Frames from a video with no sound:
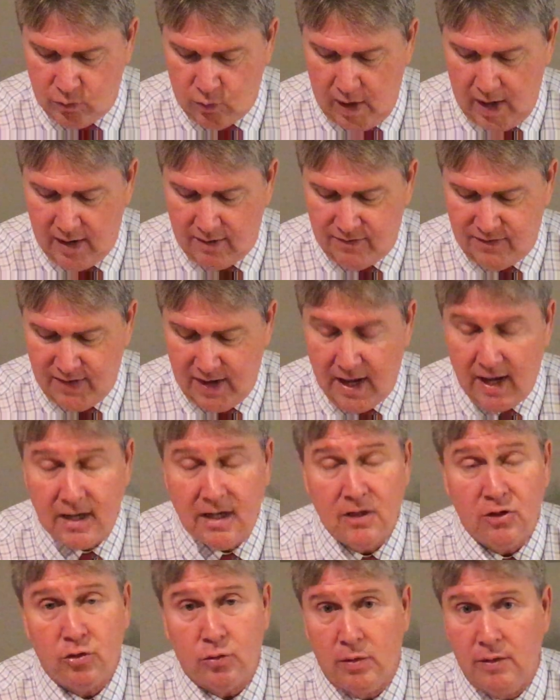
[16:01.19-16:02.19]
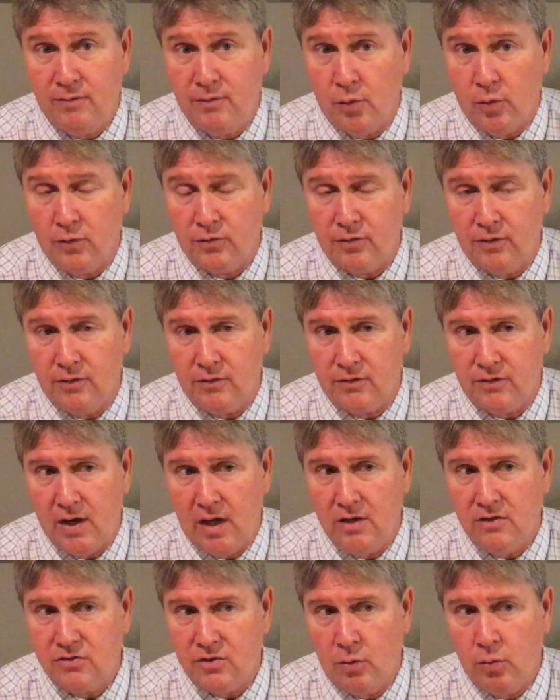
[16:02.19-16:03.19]
and ratified in 3/4 of the
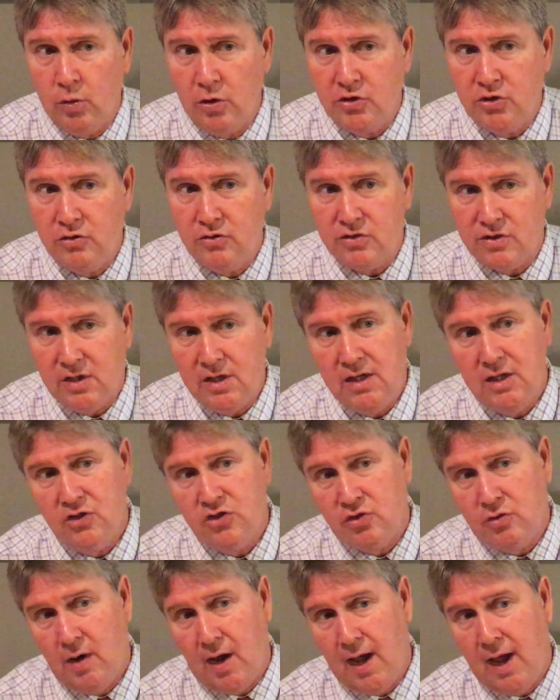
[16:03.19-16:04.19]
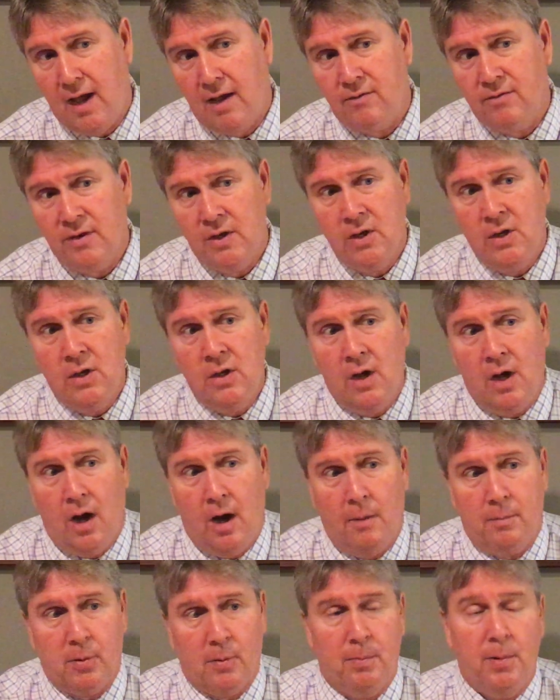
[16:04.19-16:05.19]
states. So what you see is you have
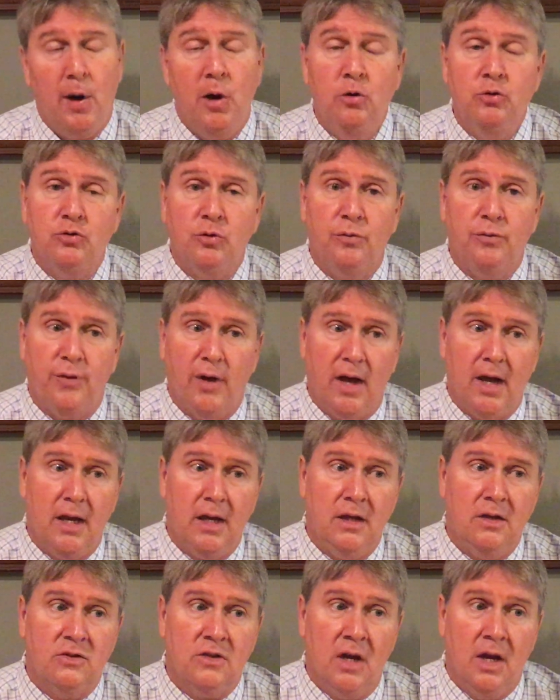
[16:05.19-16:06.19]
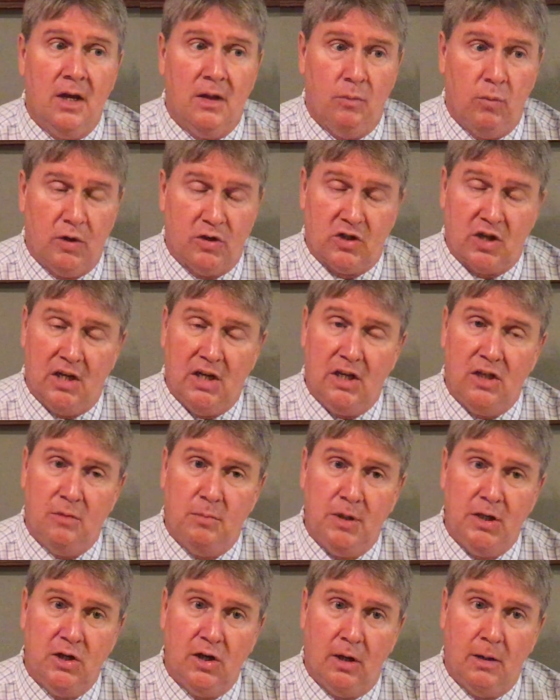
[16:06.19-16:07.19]
a proposal phase, which can either
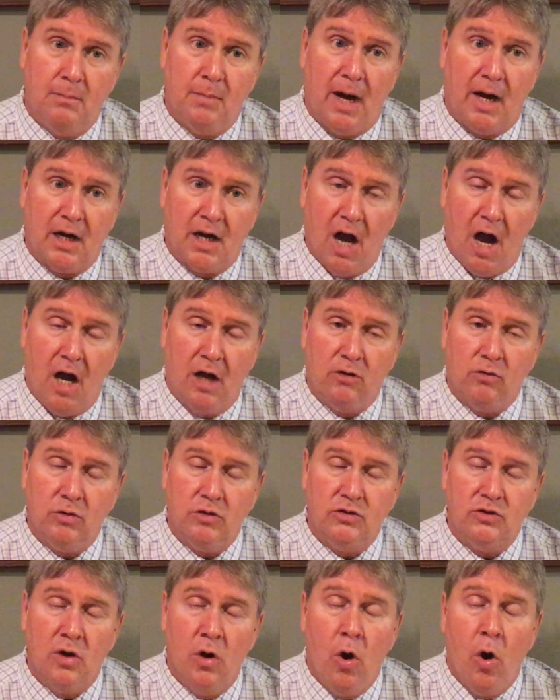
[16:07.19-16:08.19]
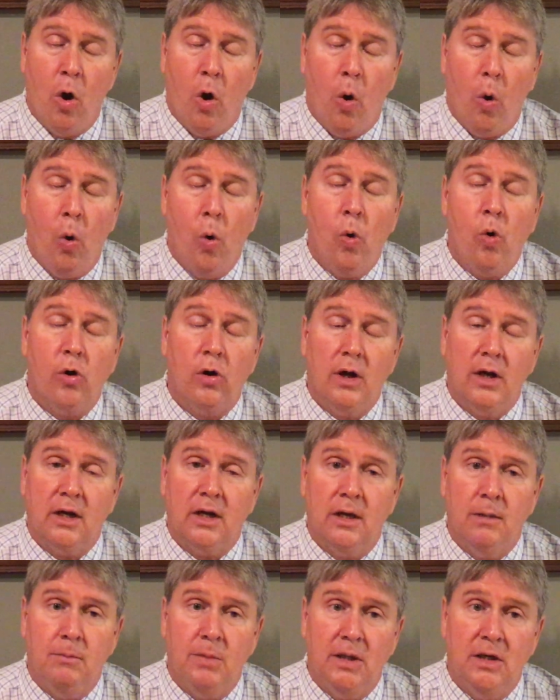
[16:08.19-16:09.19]
be done by Congress or it
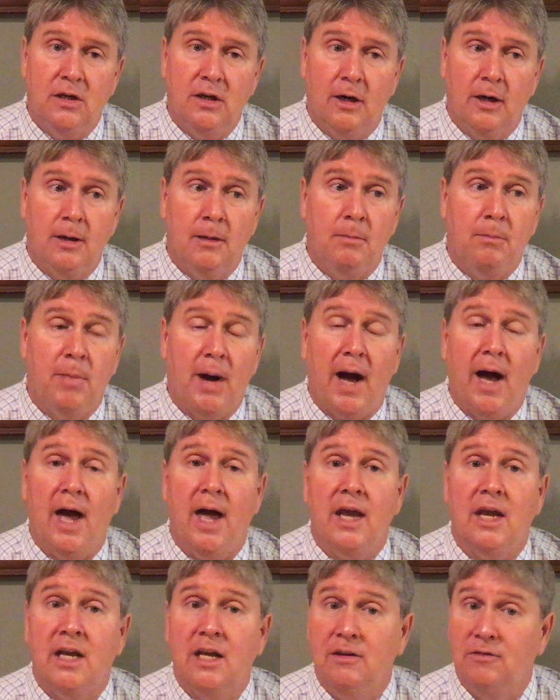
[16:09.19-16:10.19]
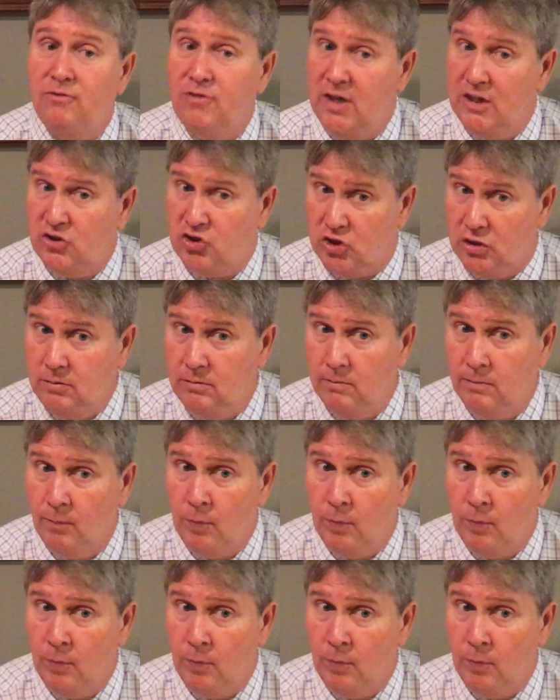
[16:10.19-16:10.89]
can be done by convention,